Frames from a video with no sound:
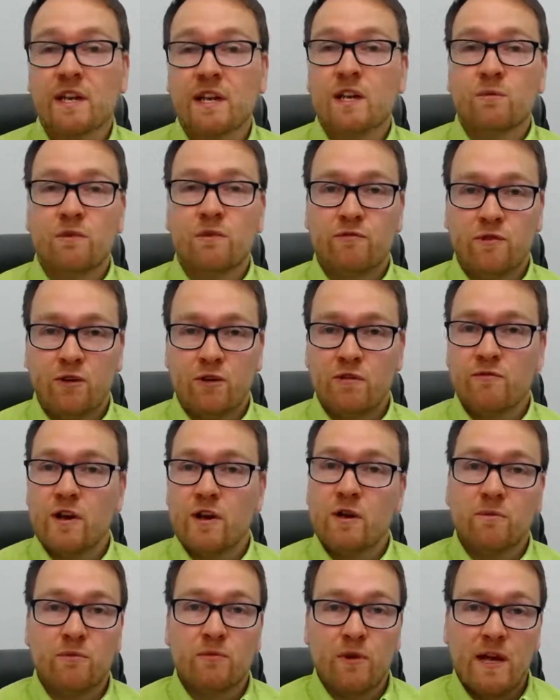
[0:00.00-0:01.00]
we've got a
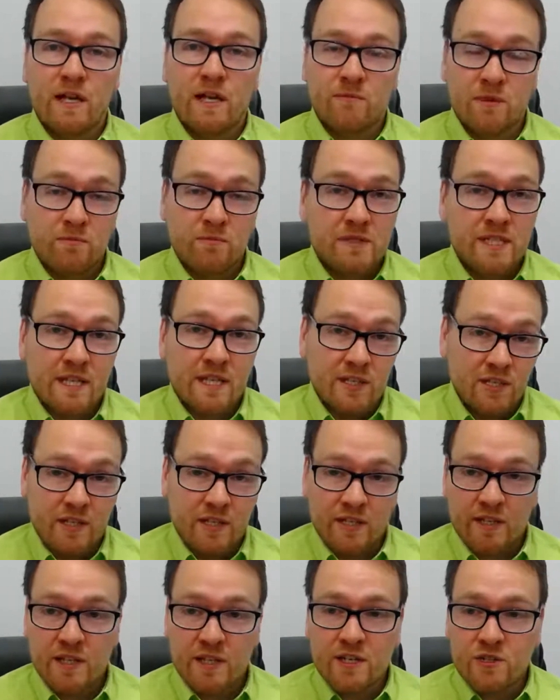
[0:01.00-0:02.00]
variable element potentially in
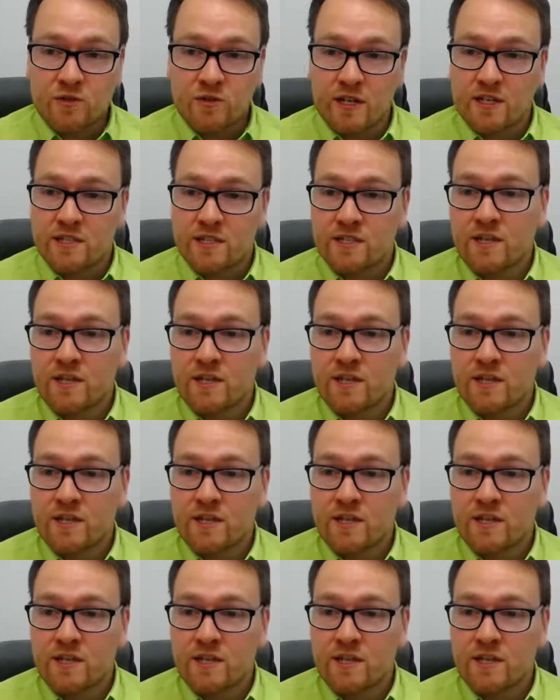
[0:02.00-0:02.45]
the interest.